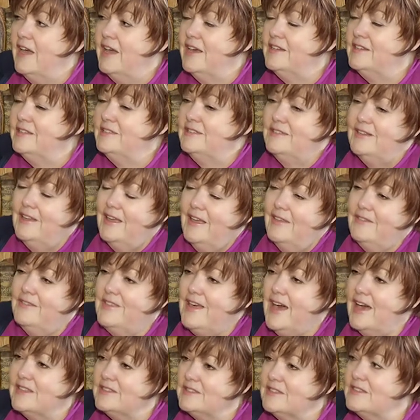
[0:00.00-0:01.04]
And
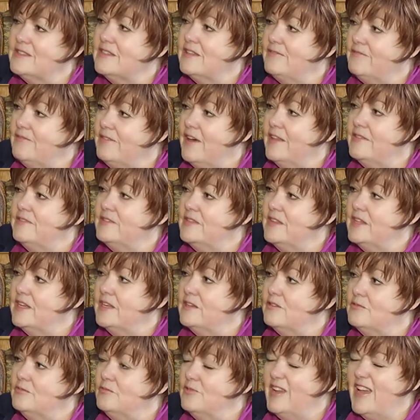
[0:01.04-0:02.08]
that's the fun
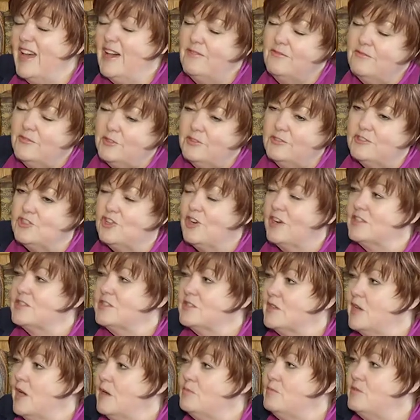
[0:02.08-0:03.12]
thing. We have food
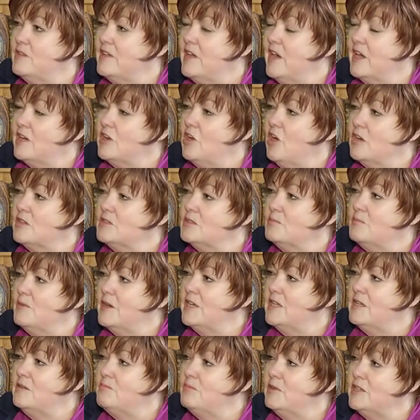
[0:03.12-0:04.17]
trucks come, and that costs
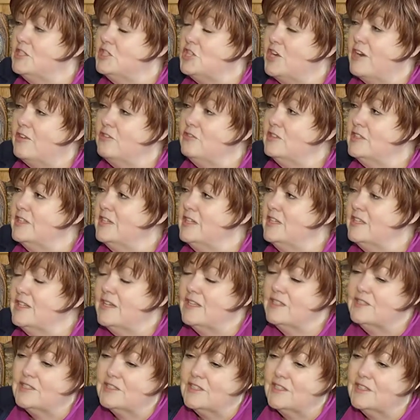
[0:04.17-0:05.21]
money, but generally
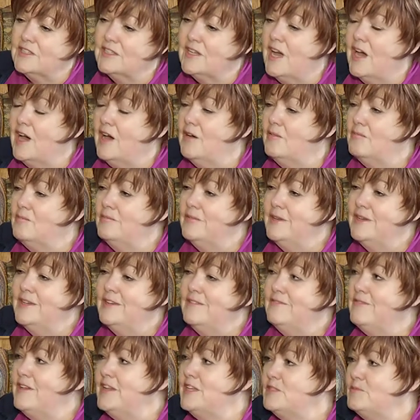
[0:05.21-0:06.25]
kids can come,
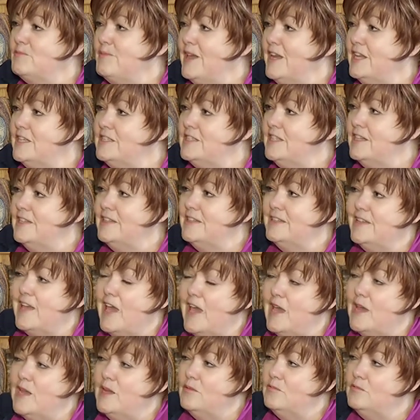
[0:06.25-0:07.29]
face painting,
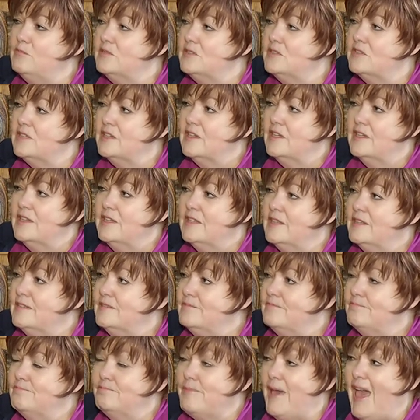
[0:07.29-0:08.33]
games,
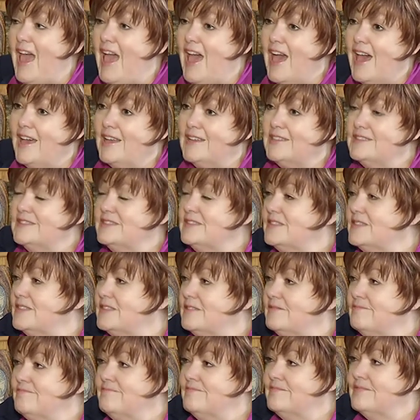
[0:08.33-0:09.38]

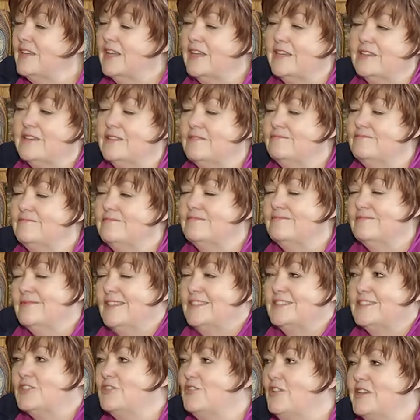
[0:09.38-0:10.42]
bands, like,
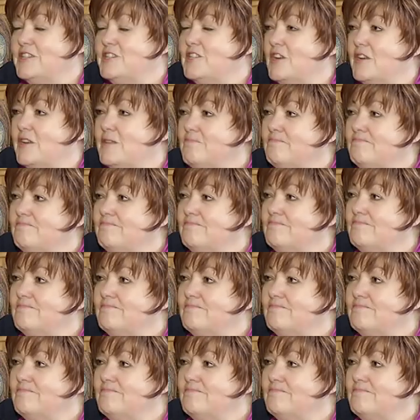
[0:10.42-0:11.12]
it's a great time.